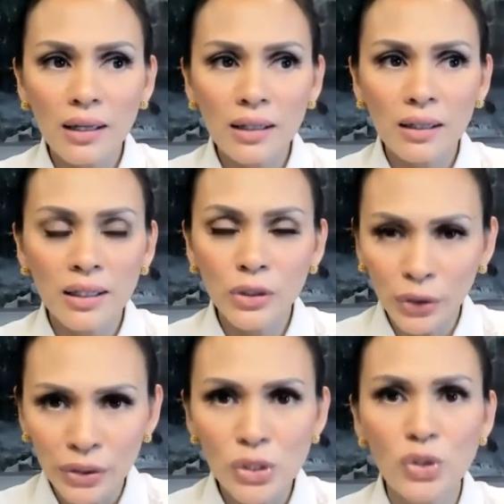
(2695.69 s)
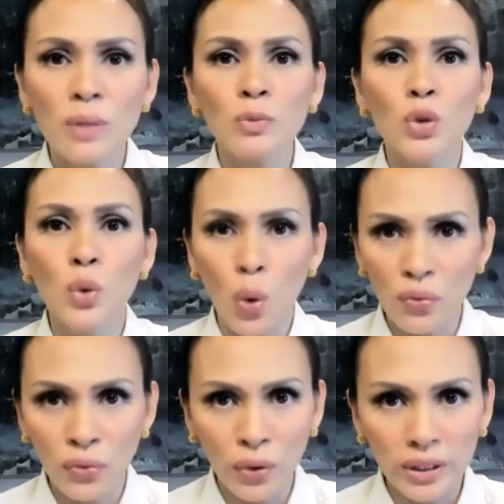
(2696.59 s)
encourage them to go
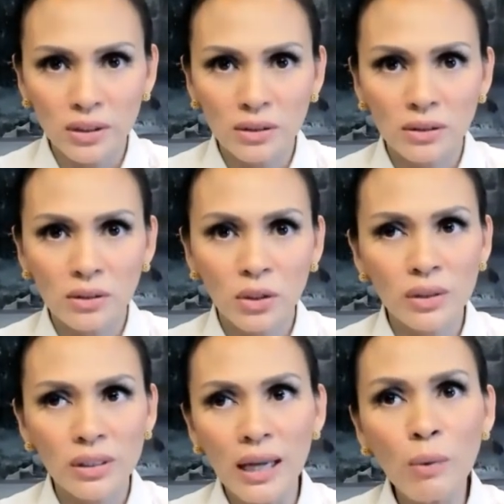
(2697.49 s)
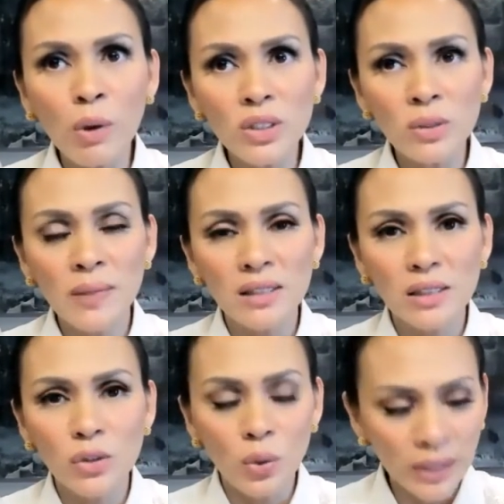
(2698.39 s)
for it. Like, I want gymnastics.
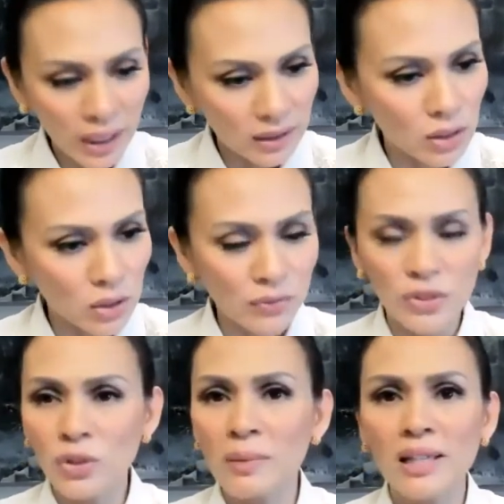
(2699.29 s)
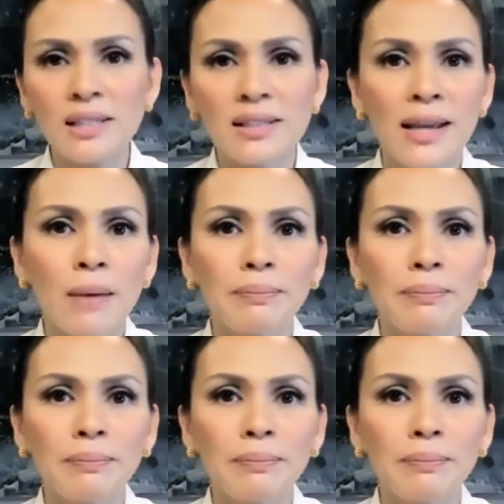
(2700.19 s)
Okay, let's look for gymnastics camp.